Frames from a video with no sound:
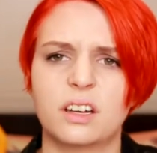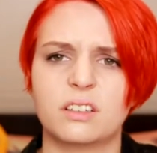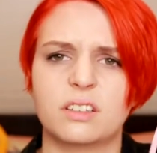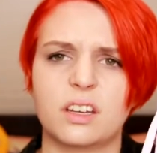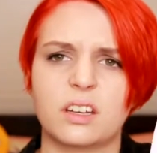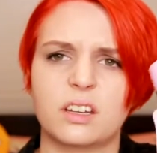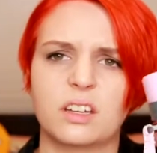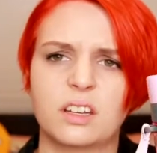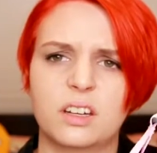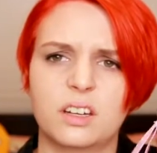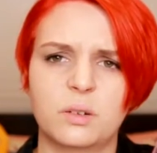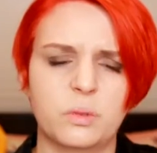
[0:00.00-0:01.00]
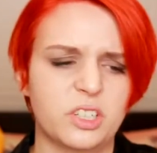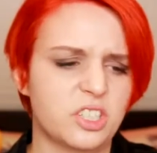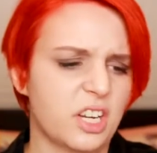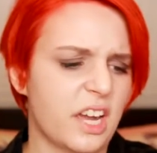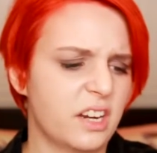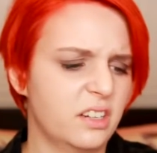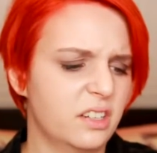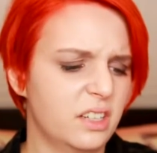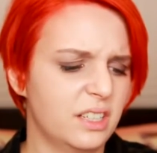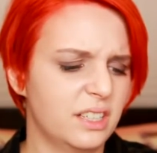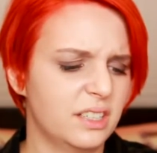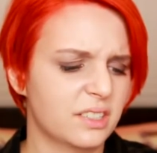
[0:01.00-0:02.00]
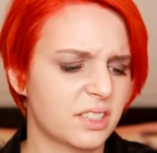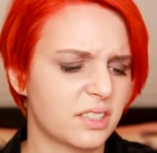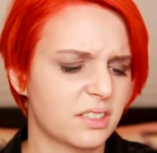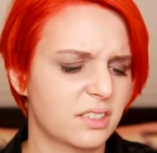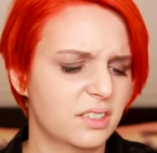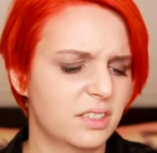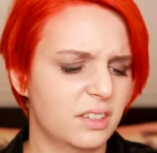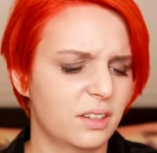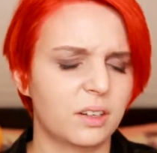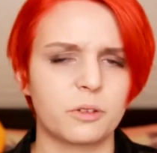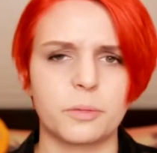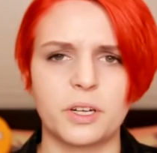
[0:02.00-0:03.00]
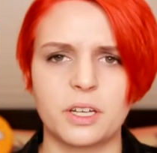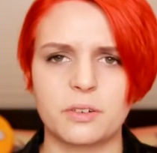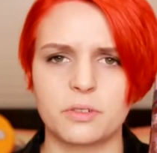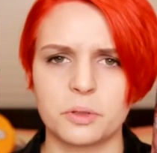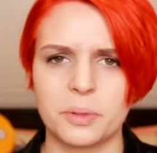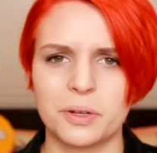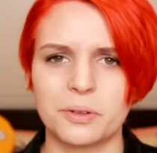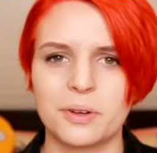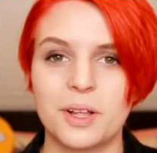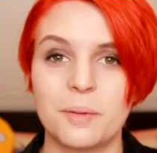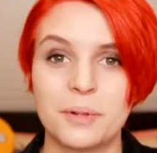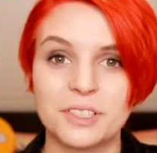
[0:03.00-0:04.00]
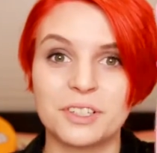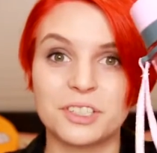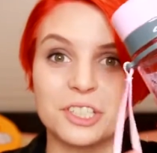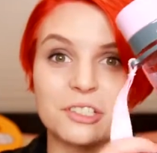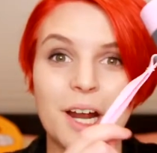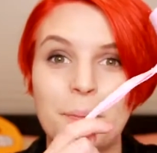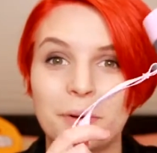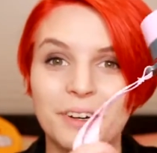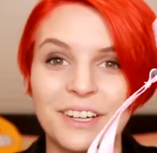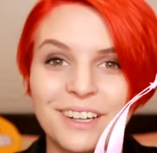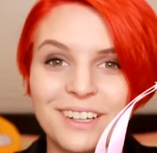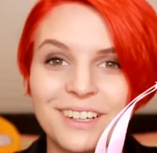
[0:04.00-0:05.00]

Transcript: I think, which again is a lot of money for a bowl. But it's got a strap on it. So